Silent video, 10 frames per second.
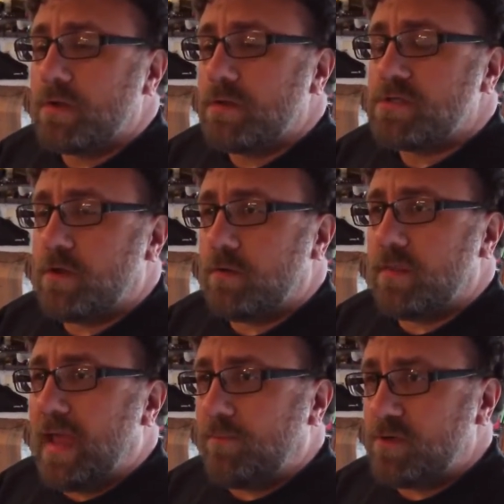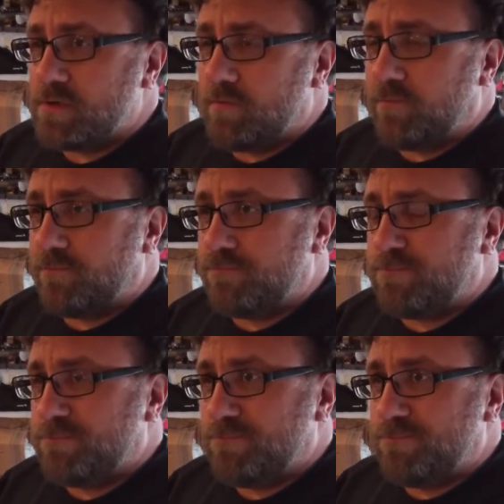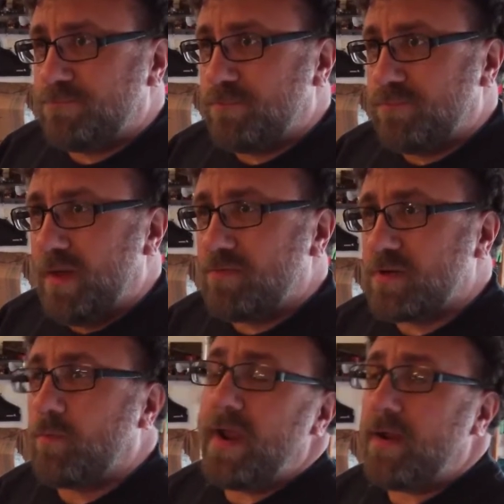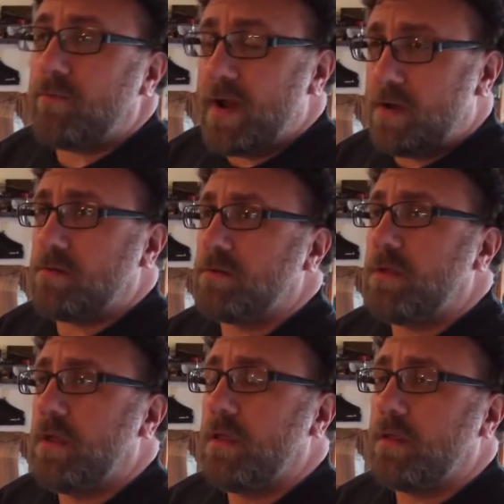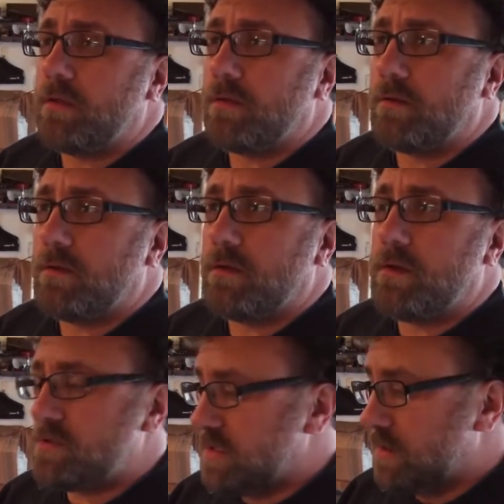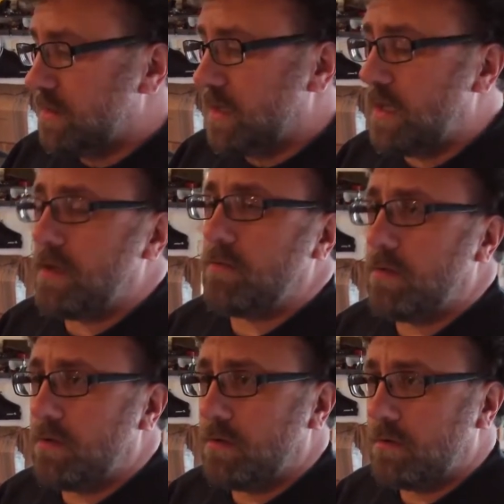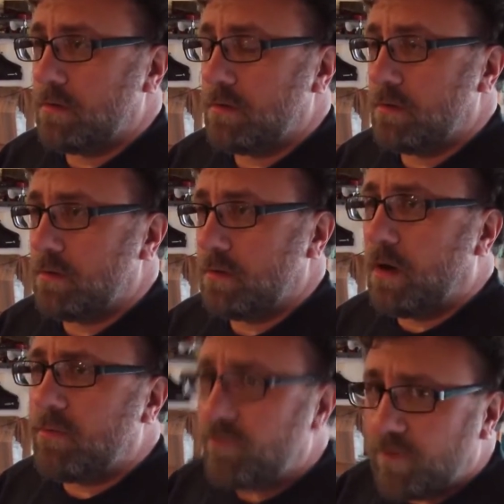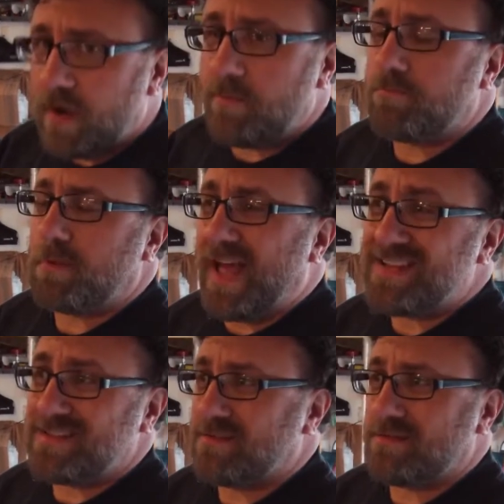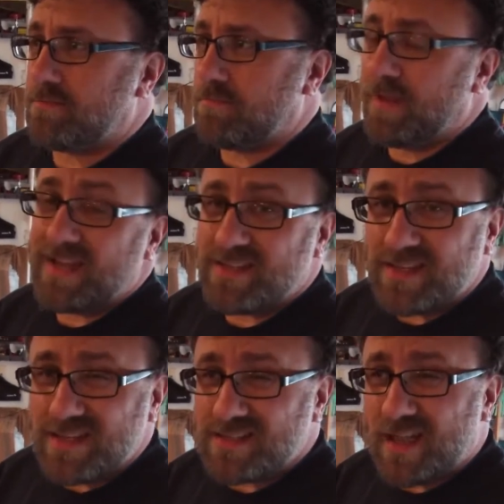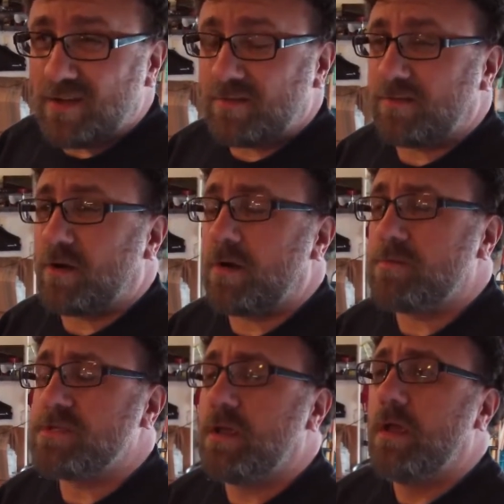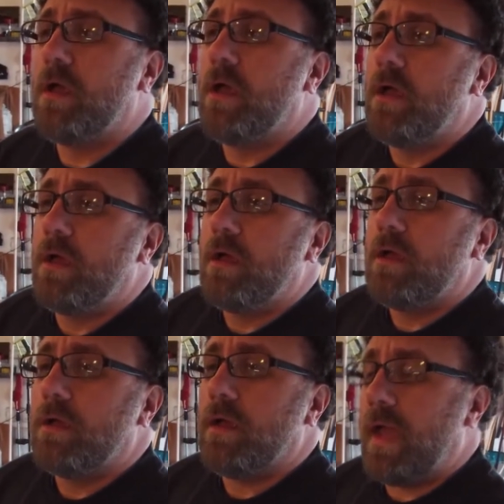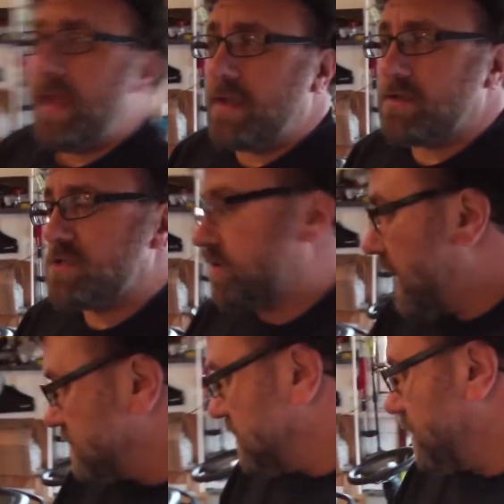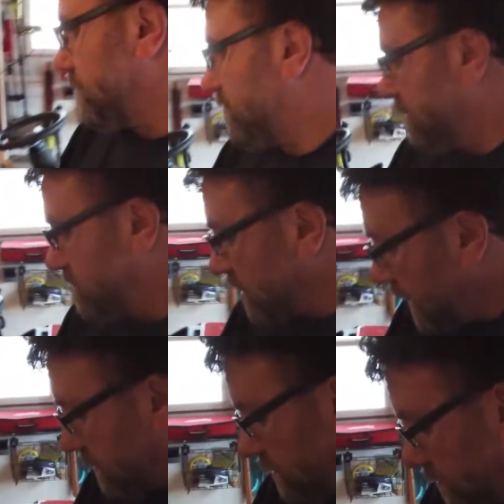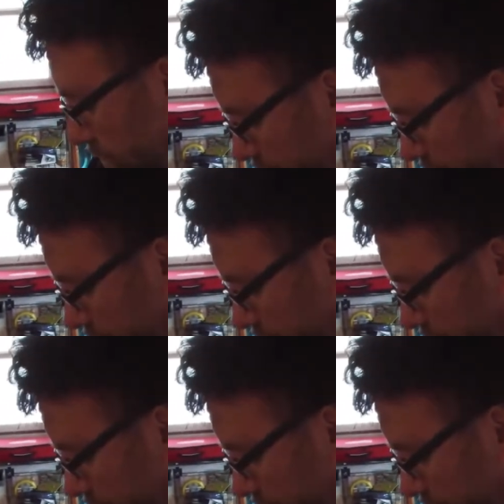So that was our way around using the Harbor Freight plasticky style tarps and scratching up the tractor.